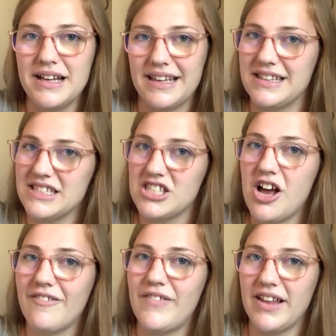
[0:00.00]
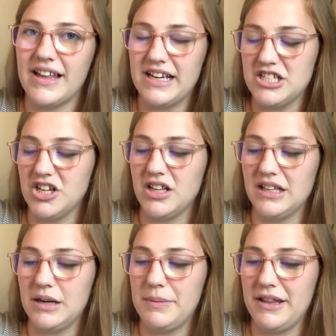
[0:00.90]
Like the sock felt like it took a
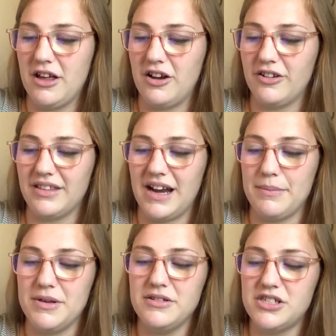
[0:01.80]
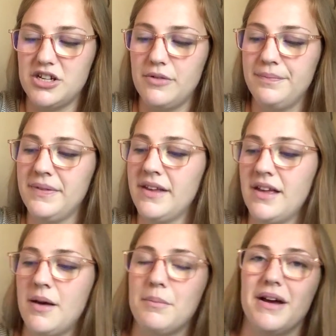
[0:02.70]
little bit longer than I'm used to,
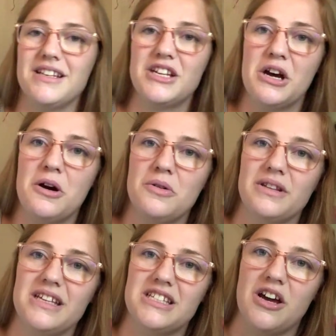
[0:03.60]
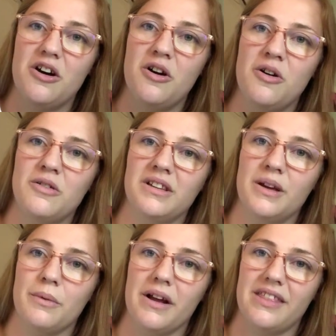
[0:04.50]
but totally, totally
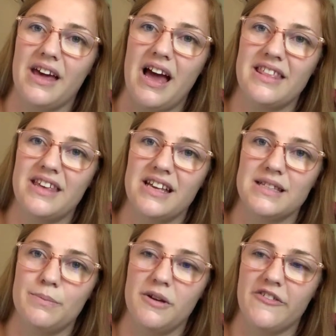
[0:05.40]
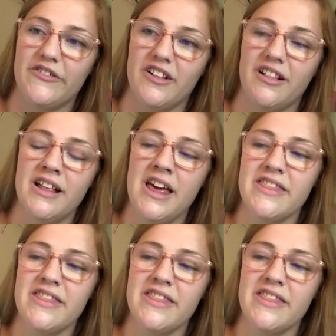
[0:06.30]
worth it. I think it's beautiful.